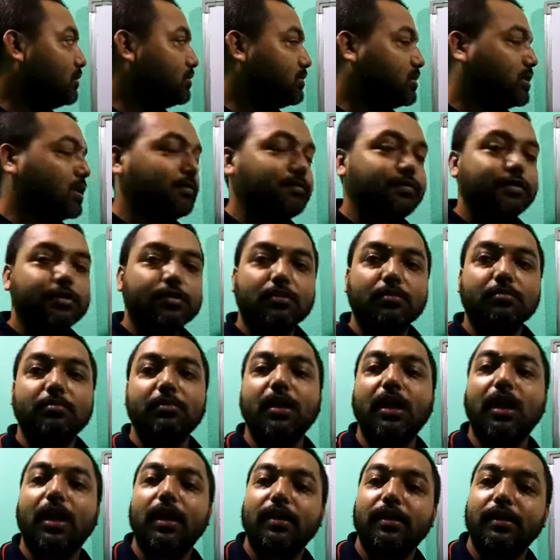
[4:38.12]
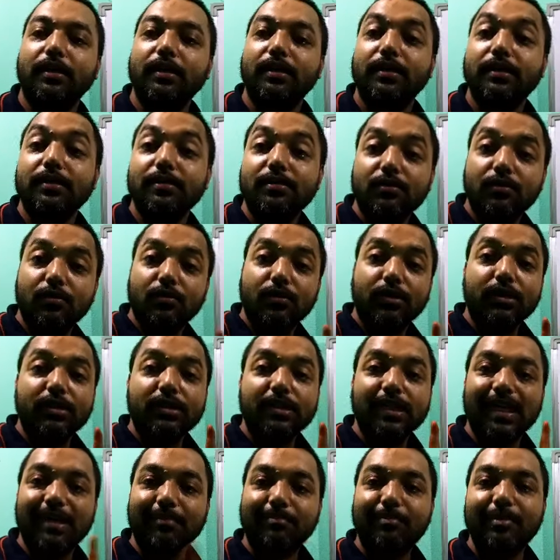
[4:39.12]
surface of the earth, it is known
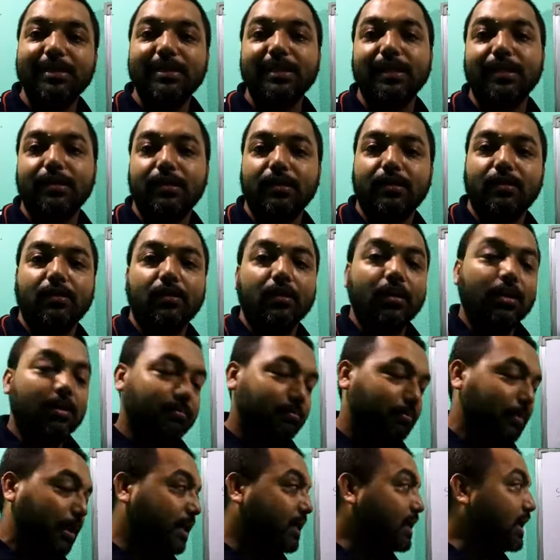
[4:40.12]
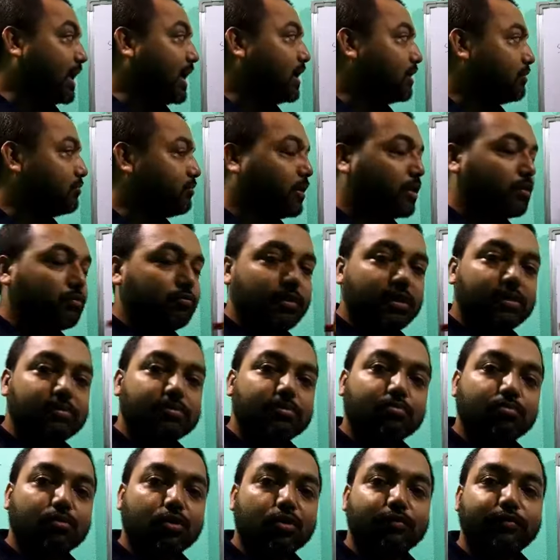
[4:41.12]
as epicenter, but earthquake
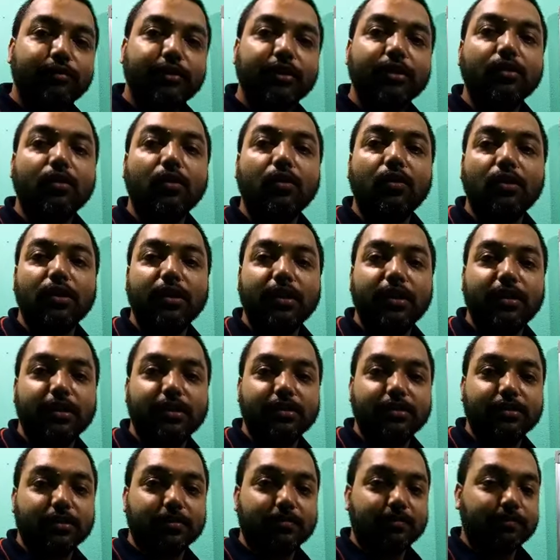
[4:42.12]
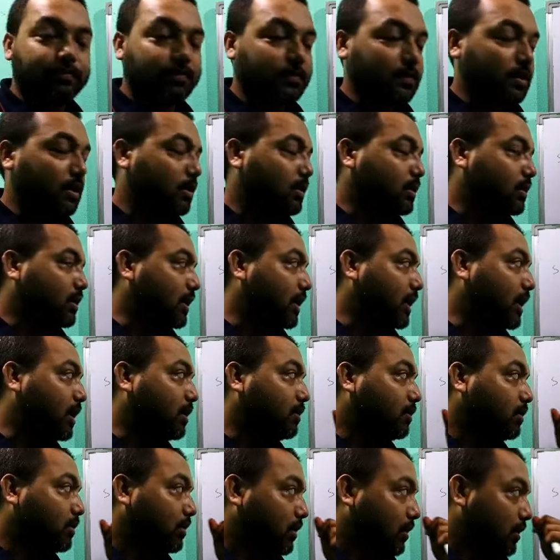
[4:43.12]
waves move in all directions.
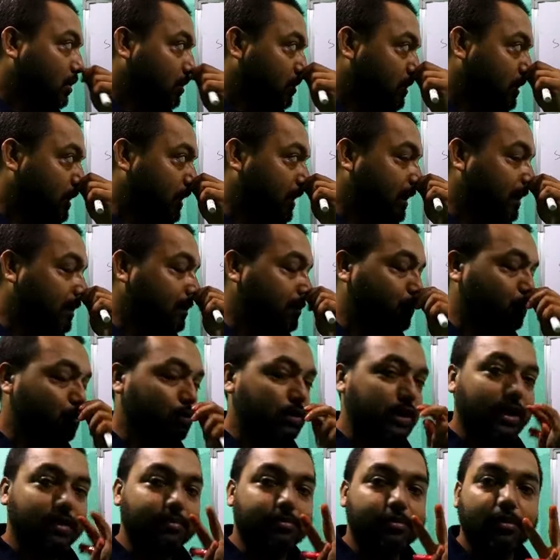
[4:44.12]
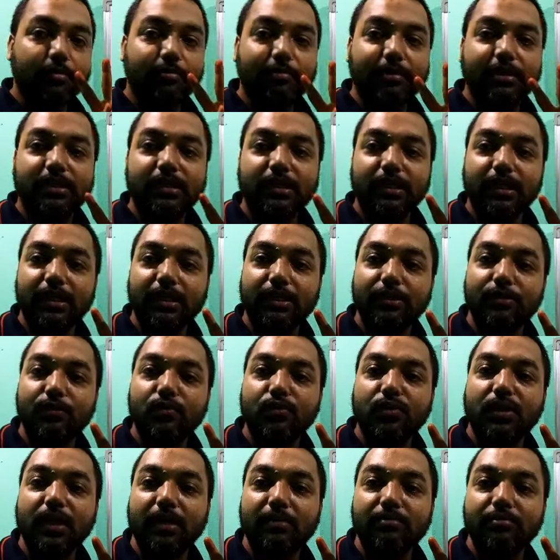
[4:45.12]
Now there are basically
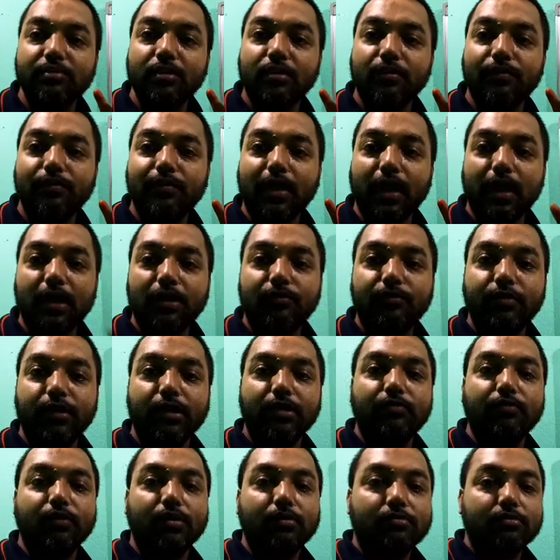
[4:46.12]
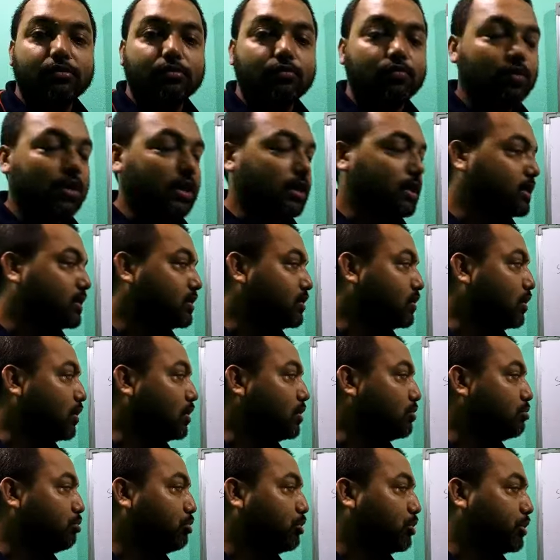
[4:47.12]
two types of earthquake waves. One is
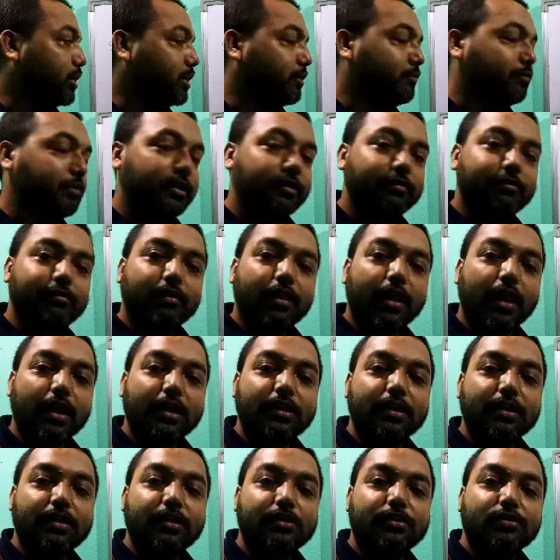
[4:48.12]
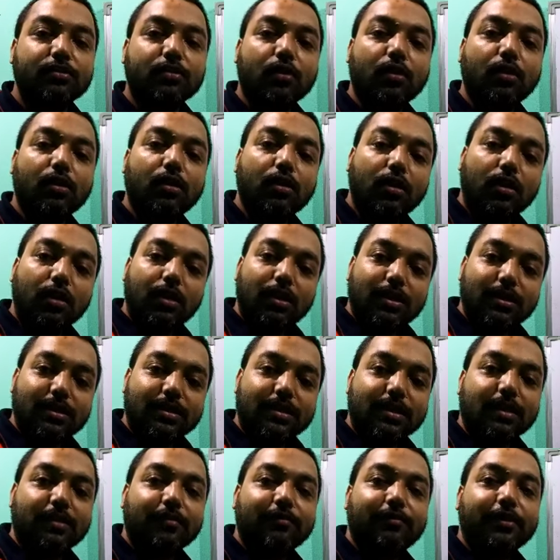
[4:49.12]
called body wave, other is called
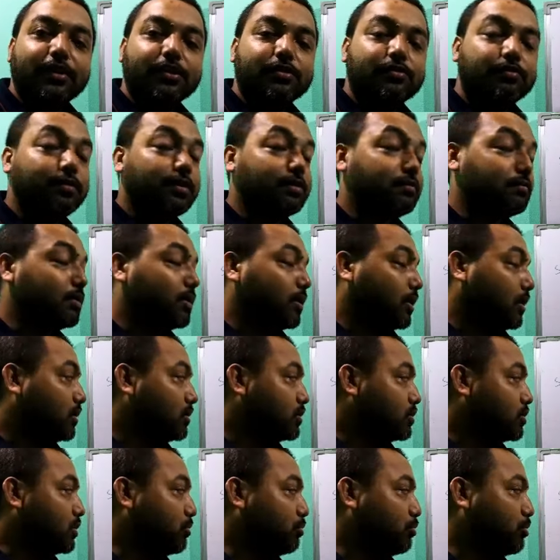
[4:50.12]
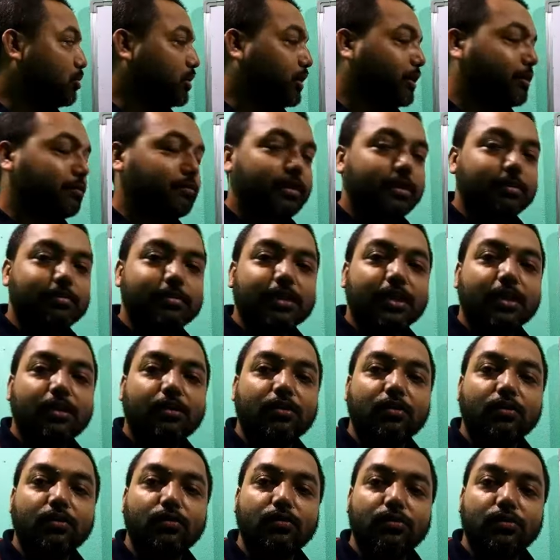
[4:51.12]
surface wave. So body waves are
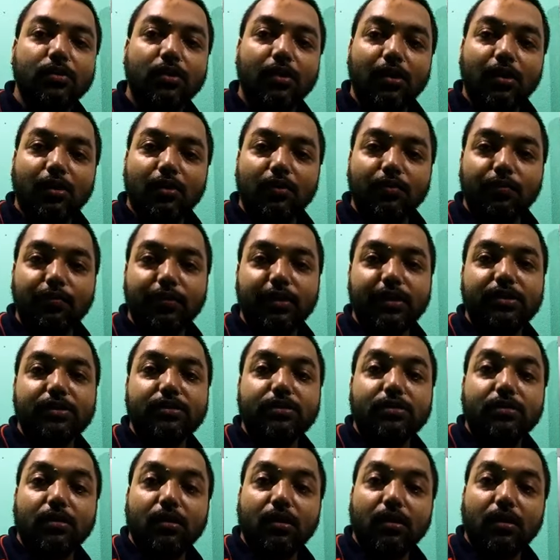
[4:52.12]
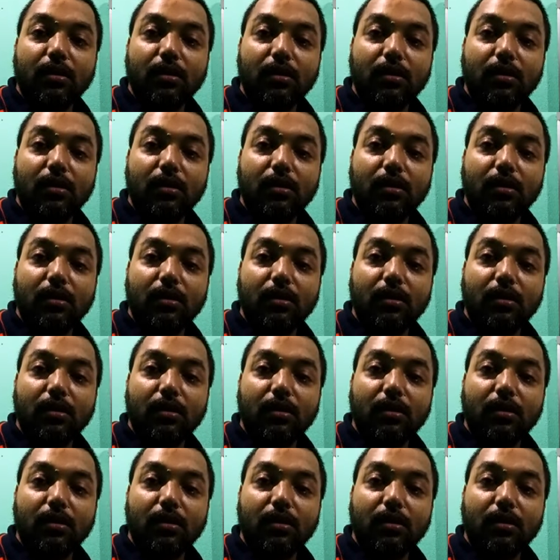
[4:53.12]
those which